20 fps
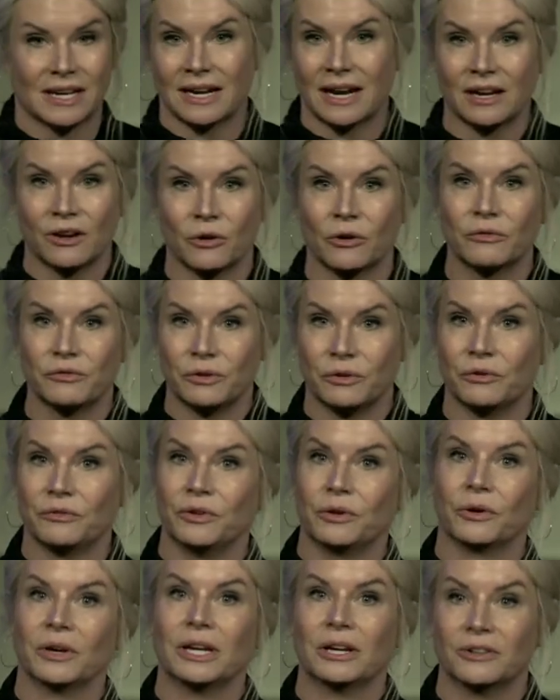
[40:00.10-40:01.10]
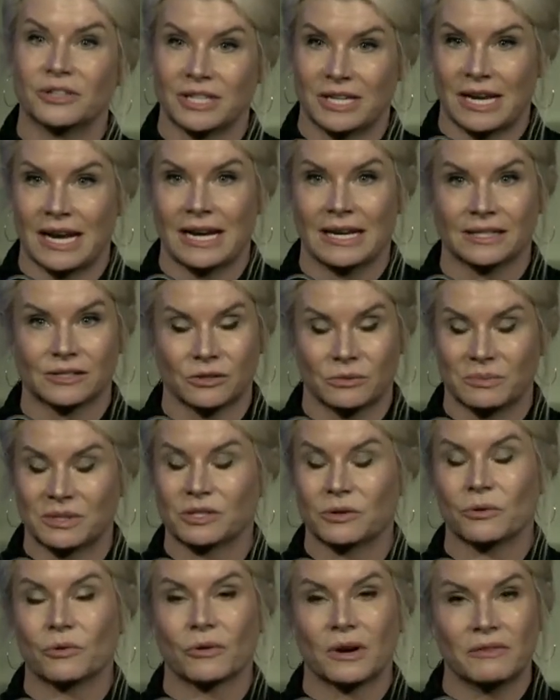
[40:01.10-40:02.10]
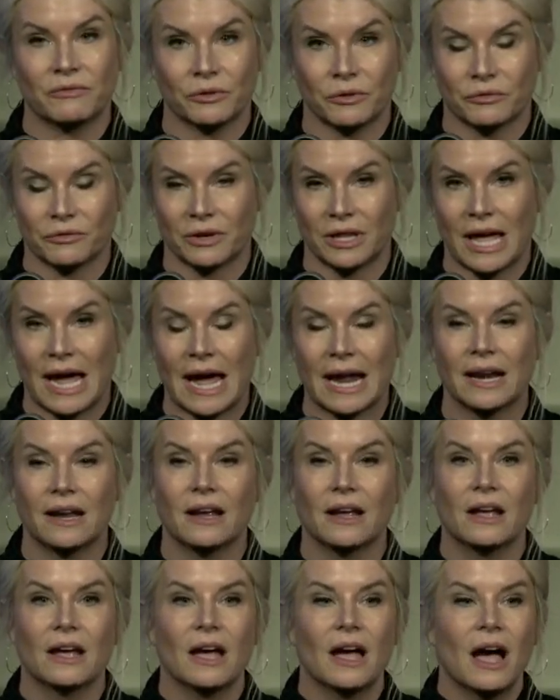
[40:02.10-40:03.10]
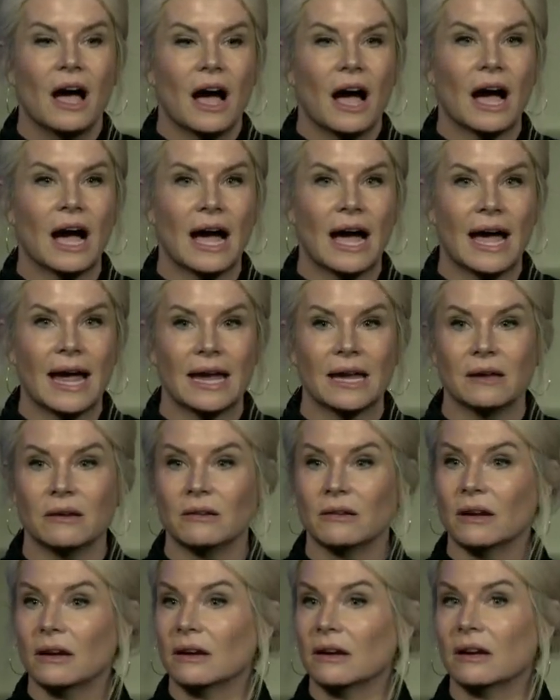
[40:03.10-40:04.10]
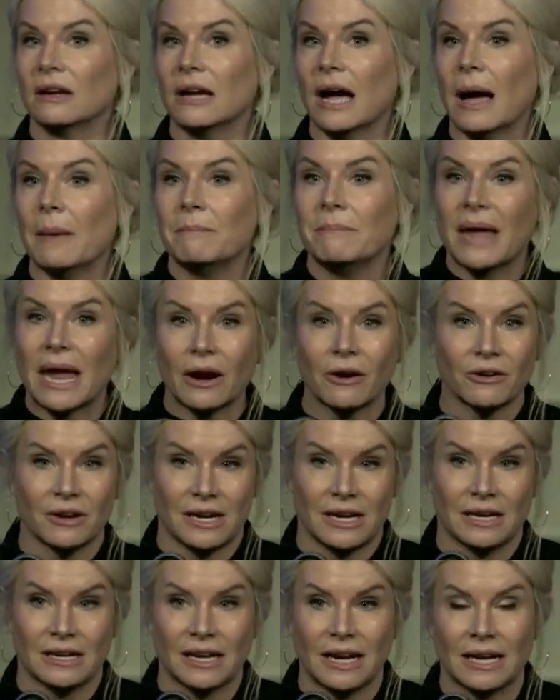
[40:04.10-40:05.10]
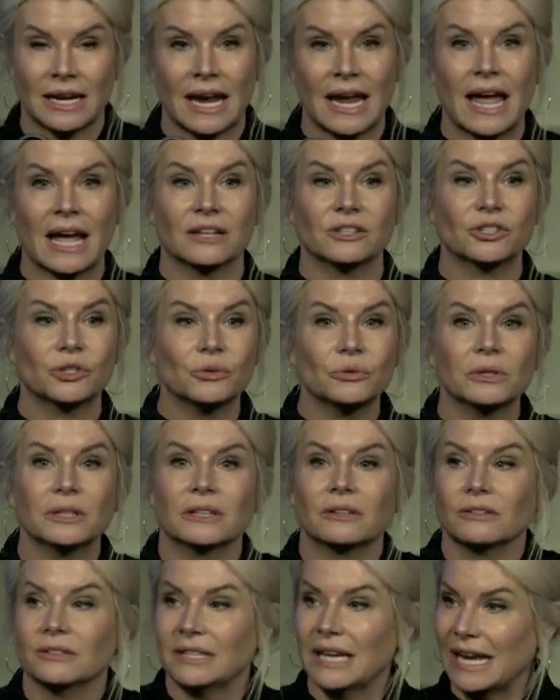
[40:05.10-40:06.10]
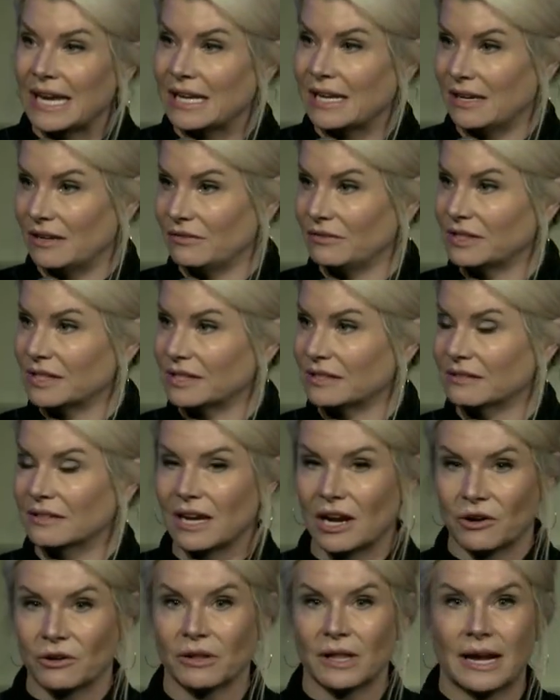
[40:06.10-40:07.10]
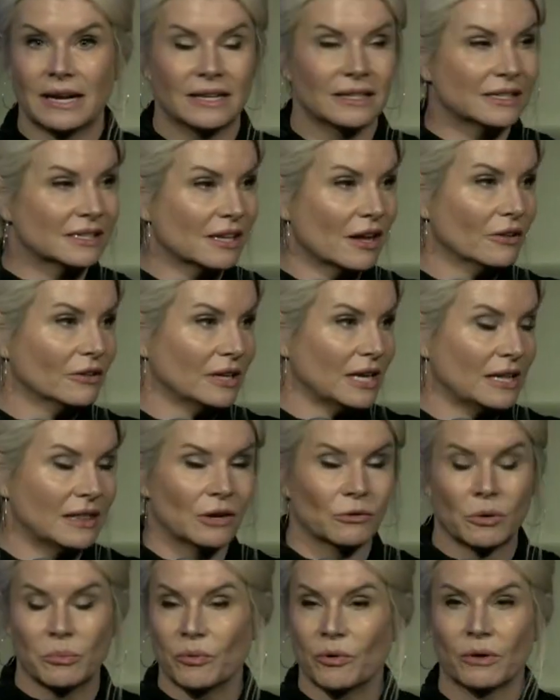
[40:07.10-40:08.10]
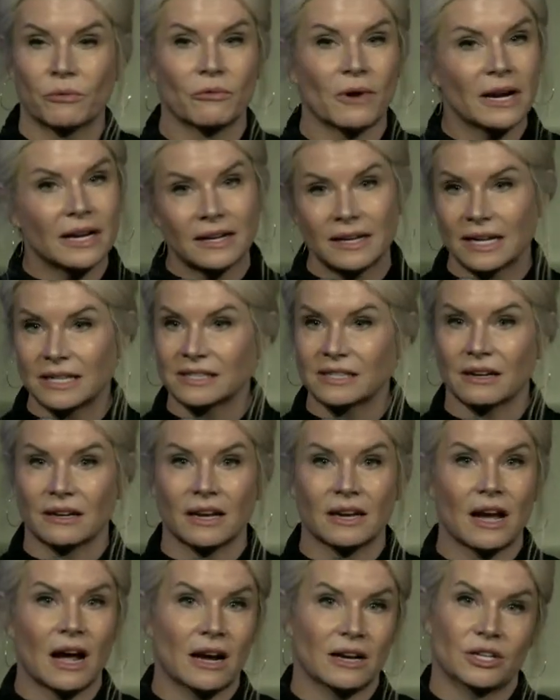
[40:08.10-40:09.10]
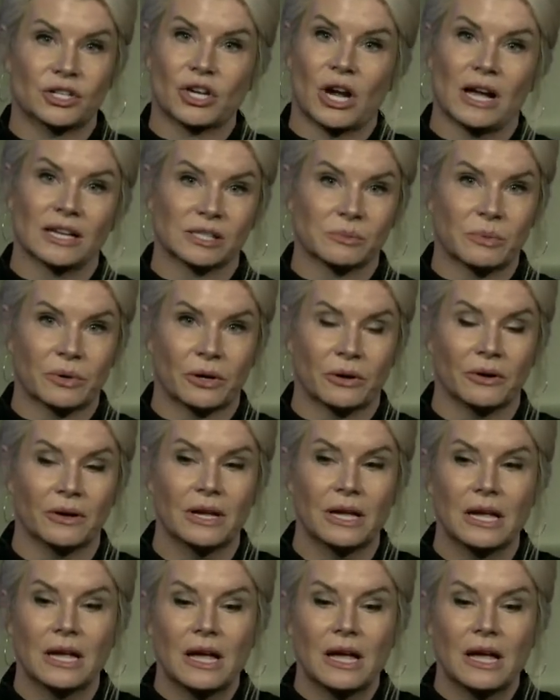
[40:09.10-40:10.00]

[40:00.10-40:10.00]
and I know a few of you are here tonight, so I'm so grateful for that. I got married, and I had two little natives, Caroline and Sully. They were born right at Nantucket Cottage Hospital.